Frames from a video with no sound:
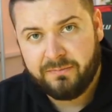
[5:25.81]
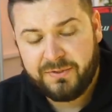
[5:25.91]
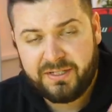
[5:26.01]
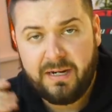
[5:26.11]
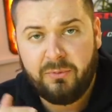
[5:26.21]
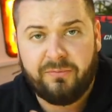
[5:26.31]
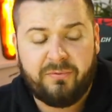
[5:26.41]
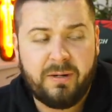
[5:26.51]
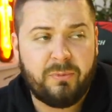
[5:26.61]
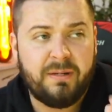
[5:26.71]
Stable
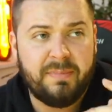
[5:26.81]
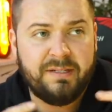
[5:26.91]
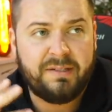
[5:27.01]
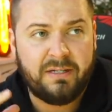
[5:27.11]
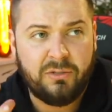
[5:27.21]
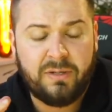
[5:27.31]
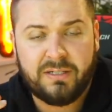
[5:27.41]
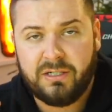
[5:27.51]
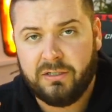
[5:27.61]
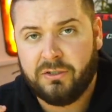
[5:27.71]
frame rate means that you get
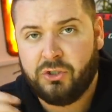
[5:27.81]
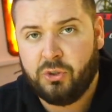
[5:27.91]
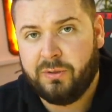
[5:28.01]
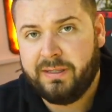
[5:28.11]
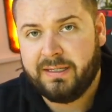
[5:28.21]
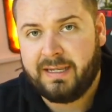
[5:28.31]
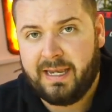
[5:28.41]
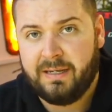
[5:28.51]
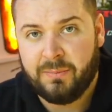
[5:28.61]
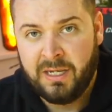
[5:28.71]
to enjoy the
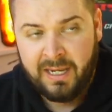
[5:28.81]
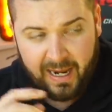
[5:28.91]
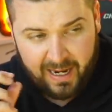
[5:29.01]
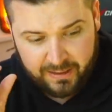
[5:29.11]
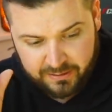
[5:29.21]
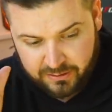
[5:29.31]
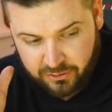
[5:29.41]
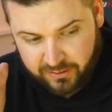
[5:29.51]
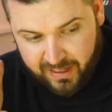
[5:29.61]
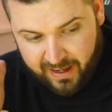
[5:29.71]
game and
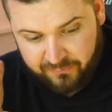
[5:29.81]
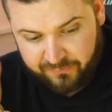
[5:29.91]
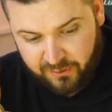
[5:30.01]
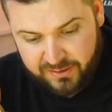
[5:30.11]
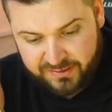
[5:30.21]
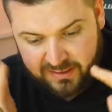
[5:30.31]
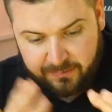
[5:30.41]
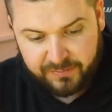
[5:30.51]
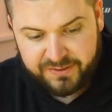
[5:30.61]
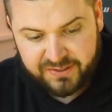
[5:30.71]
you're gonna have a very
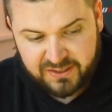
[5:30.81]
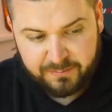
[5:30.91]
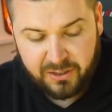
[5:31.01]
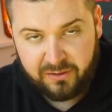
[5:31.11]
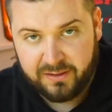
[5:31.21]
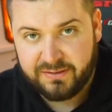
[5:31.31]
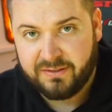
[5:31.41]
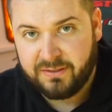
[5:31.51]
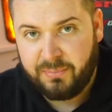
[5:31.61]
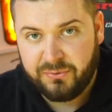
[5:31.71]
seamless experience,
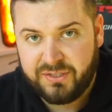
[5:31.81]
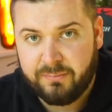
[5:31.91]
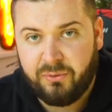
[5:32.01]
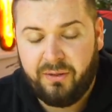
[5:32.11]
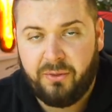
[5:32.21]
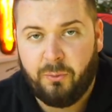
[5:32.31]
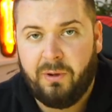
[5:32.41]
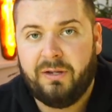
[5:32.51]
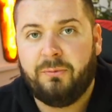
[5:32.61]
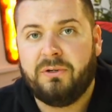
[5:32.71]
as opposed to Breath of the
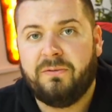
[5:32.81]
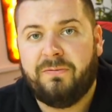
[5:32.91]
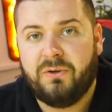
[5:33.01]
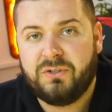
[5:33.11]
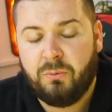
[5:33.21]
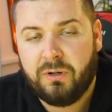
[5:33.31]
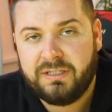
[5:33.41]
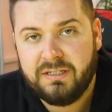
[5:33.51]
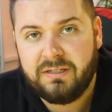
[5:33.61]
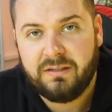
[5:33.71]
Wild when you first
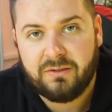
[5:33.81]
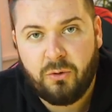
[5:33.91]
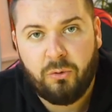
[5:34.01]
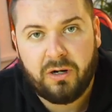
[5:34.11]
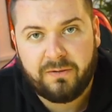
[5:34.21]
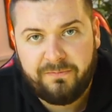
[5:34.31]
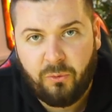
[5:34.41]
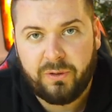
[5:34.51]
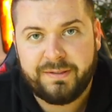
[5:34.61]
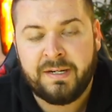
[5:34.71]
walked into the Korok
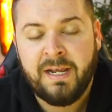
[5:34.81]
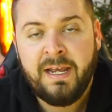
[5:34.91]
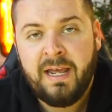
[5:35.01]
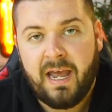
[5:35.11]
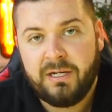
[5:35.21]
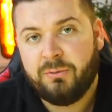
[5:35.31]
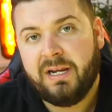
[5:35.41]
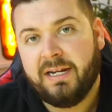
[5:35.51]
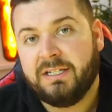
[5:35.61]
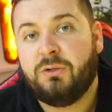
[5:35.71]
Forest and you were
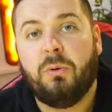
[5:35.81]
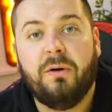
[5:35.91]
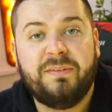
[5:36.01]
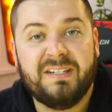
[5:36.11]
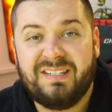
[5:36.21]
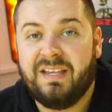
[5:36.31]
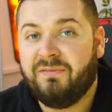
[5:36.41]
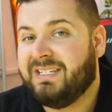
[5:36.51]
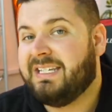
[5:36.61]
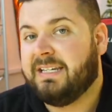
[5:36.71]
hitting twelve to
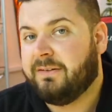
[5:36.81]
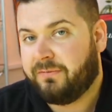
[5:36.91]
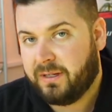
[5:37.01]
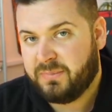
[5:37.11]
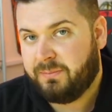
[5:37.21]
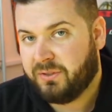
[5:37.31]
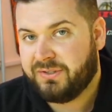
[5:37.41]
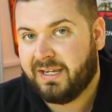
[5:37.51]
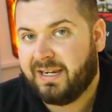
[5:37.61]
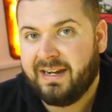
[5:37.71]
seventeen frames per
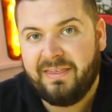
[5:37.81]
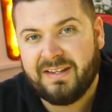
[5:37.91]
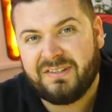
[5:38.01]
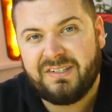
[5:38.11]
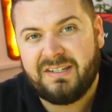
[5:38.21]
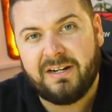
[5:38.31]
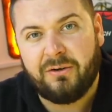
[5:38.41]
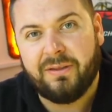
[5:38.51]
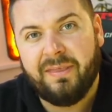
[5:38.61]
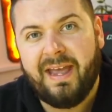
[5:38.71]
second and that
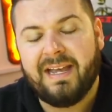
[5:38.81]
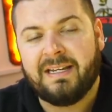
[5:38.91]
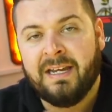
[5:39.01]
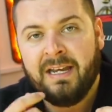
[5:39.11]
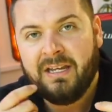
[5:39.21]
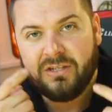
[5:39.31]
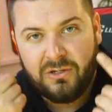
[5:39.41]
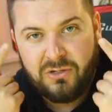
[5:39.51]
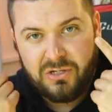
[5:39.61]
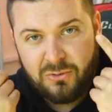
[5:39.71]
stutter and lag.
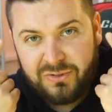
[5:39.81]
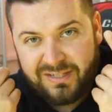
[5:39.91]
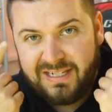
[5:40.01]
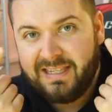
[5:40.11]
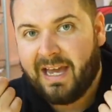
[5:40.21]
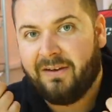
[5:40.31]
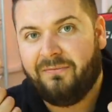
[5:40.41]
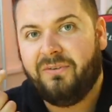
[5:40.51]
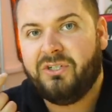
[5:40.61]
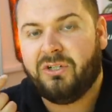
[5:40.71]
You, you see that
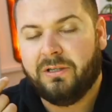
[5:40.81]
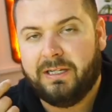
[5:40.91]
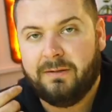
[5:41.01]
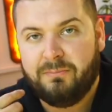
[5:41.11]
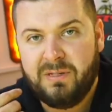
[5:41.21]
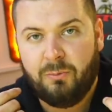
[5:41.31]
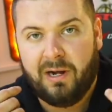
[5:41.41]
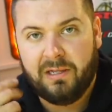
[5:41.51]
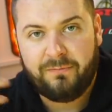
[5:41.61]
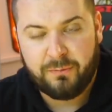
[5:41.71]
visually.
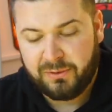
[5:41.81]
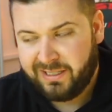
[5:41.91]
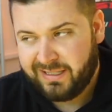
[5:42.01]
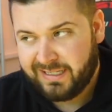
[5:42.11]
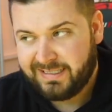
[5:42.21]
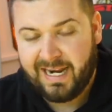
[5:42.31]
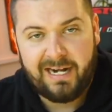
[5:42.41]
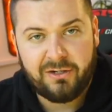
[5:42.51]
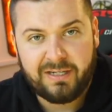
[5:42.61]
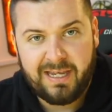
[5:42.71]
Meanwhile, if you're playing the
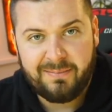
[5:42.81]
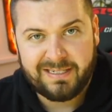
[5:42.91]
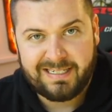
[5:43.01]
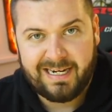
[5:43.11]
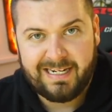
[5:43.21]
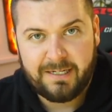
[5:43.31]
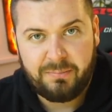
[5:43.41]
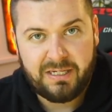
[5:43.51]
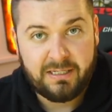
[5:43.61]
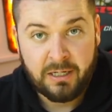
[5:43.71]
entire game at ten eighty
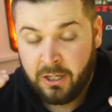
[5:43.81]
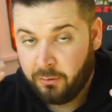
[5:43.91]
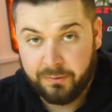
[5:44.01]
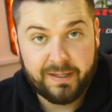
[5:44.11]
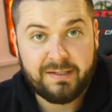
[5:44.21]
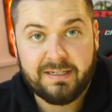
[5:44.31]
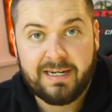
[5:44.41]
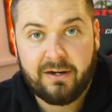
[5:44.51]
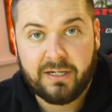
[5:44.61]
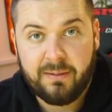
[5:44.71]
p, well, that's the
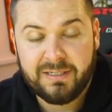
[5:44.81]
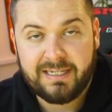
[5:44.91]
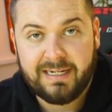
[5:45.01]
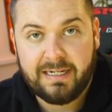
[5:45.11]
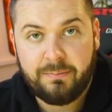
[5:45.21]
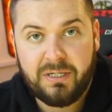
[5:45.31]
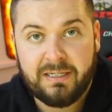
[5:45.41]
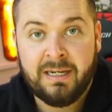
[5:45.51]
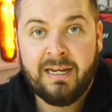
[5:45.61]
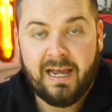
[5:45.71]
entire game at ten eighty p,
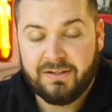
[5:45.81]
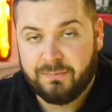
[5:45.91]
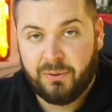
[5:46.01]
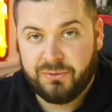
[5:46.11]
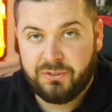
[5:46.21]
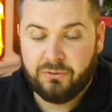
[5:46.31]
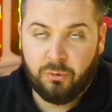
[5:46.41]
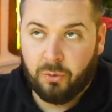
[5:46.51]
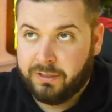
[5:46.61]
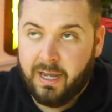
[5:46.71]
as opposed to,
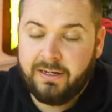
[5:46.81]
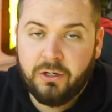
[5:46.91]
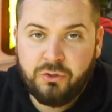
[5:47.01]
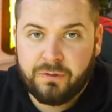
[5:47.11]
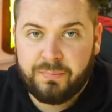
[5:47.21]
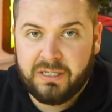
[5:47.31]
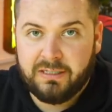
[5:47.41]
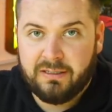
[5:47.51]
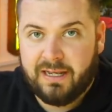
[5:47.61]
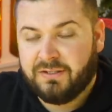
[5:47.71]
or nine hundred
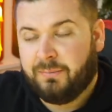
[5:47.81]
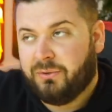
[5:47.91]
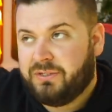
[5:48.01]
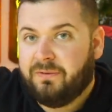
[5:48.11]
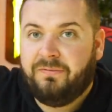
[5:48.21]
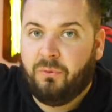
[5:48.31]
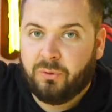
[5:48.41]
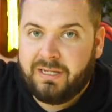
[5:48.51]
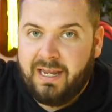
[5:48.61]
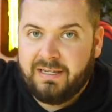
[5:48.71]
p, as opposed to four
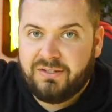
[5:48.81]
K.